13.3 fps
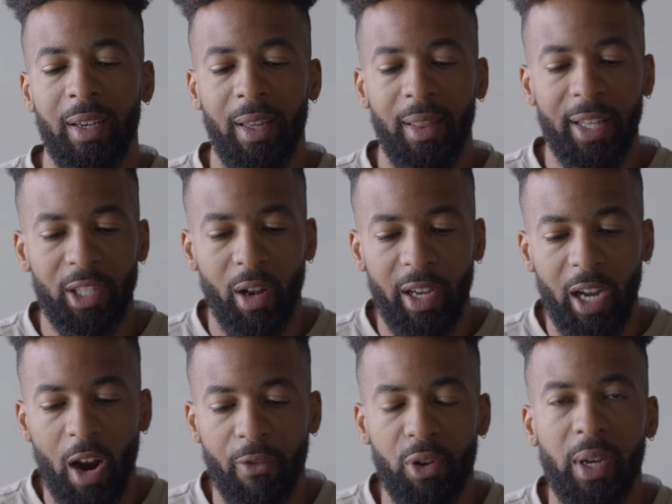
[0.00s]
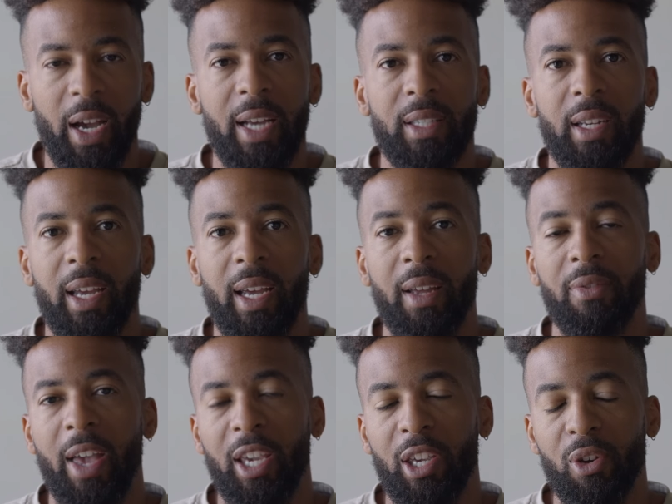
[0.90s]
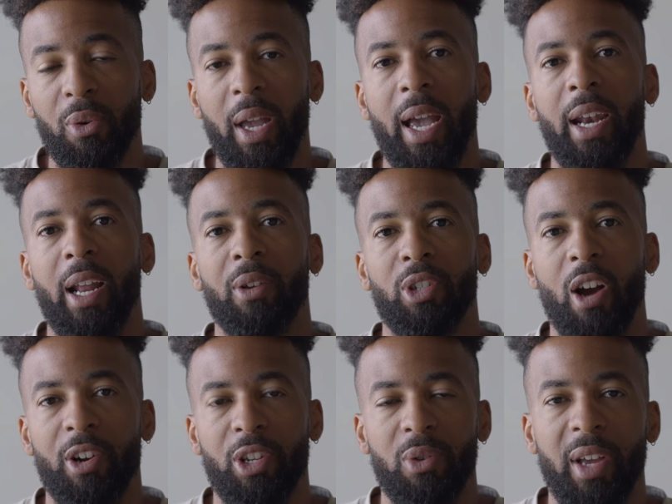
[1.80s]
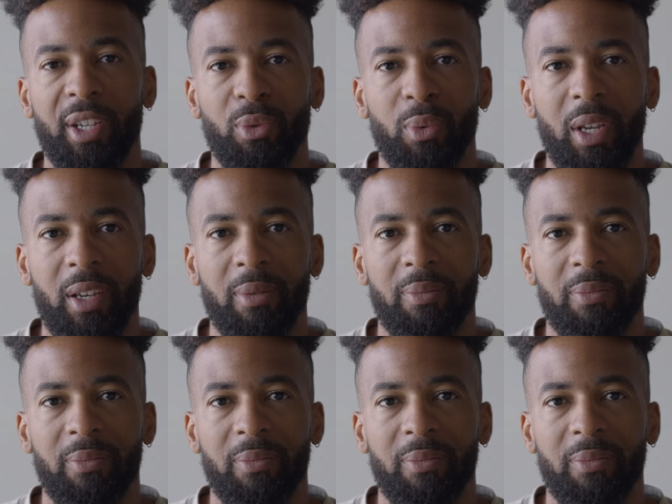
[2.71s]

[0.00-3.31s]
That's all I got for you guys today. Thank you, and I'll talk to you next week.